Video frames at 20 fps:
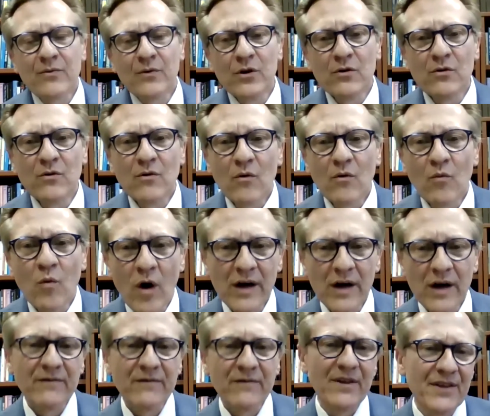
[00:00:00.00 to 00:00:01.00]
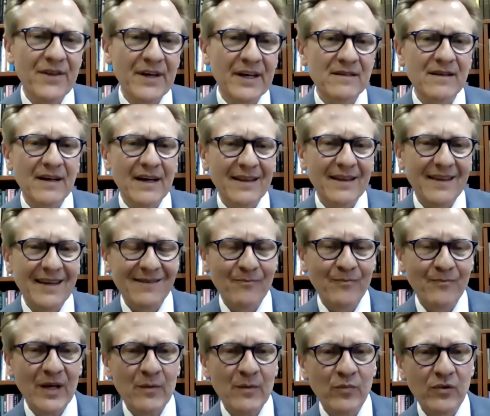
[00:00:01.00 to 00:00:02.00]
through one of the things that I think
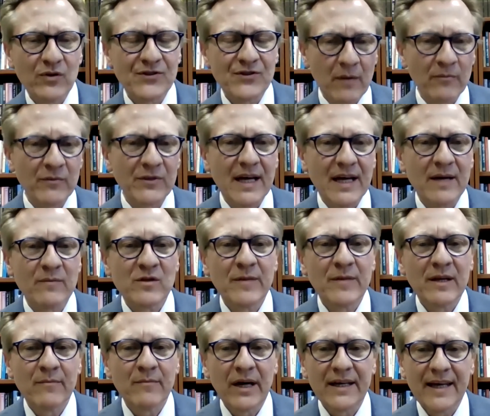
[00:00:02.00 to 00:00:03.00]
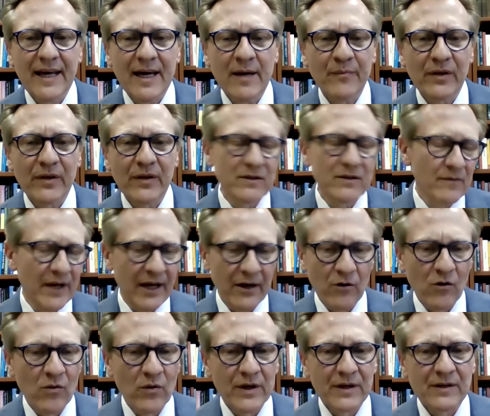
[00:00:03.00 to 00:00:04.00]
people sometimes mean by capitalism,
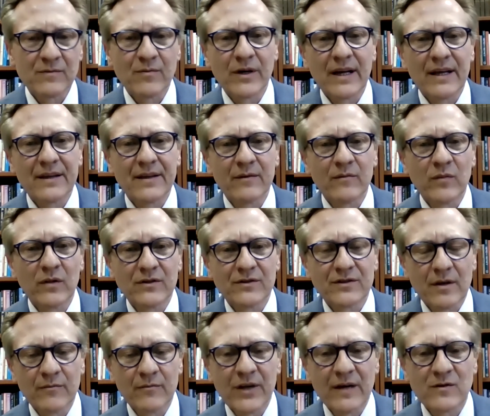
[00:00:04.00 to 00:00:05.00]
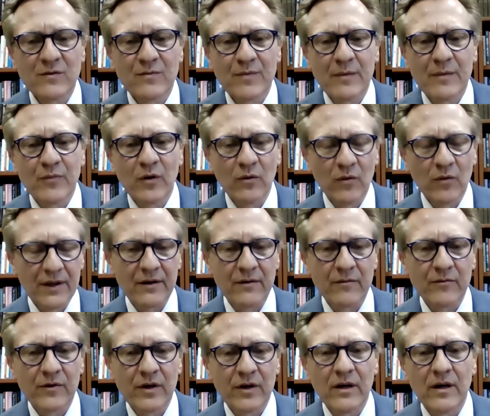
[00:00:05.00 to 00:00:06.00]
not always, but I think what sometimes people, when
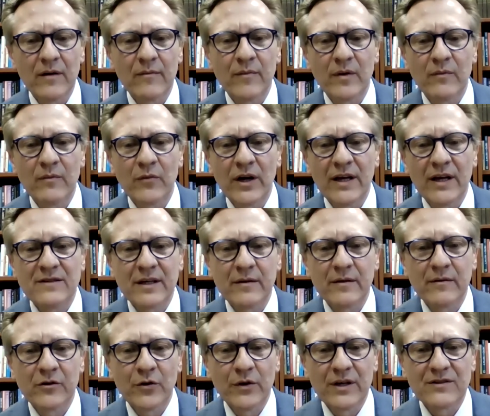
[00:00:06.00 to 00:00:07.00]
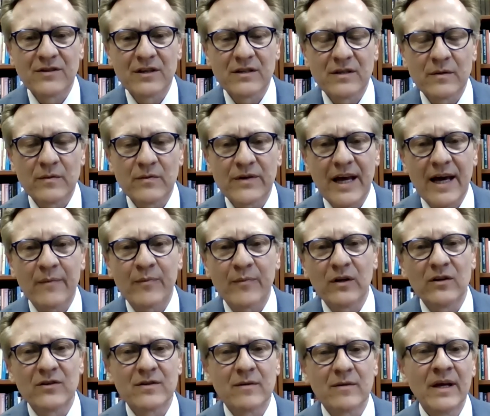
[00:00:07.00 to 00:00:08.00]
they're uh, raising criticisms of
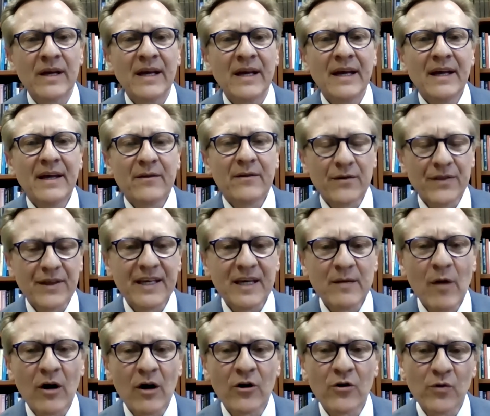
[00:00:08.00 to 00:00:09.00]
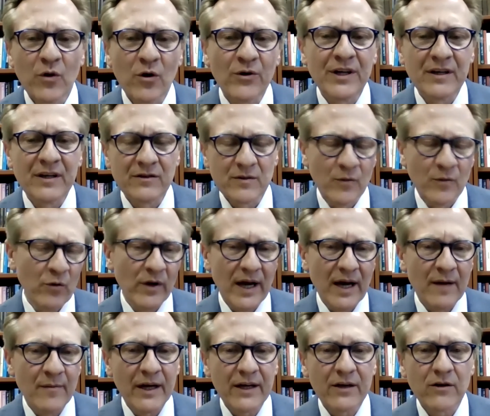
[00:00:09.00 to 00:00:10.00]
capitalism, they're thinking about cronyism or what
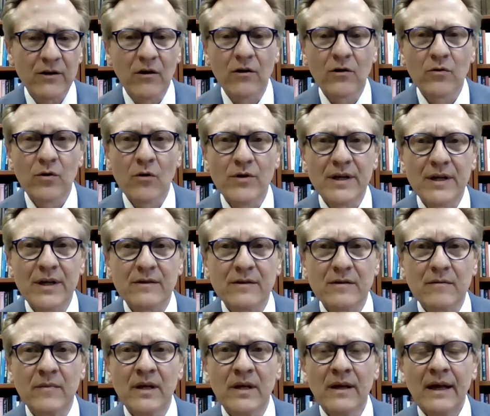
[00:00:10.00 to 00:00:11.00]
I might call cronyism.